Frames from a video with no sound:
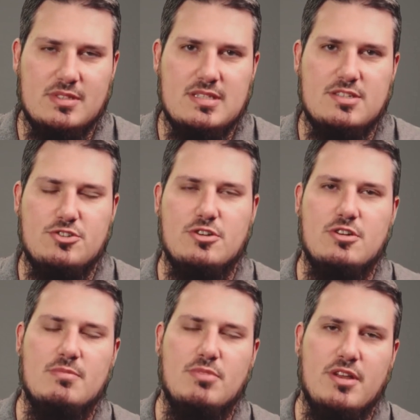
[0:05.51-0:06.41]
This is
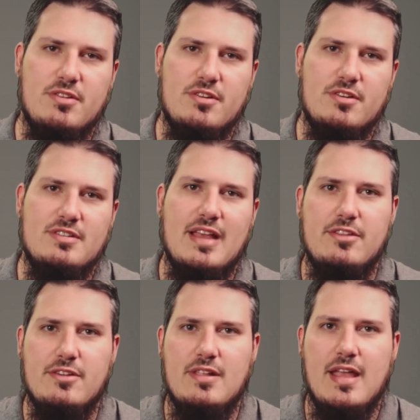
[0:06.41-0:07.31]
your brother
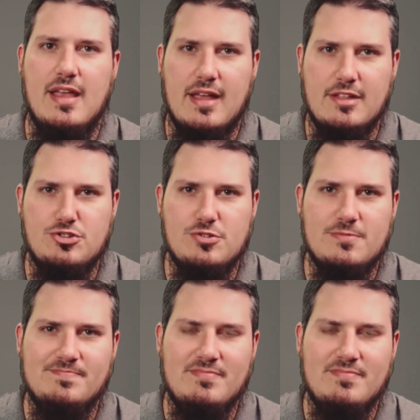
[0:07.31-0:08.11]
Daniel Hayagaju.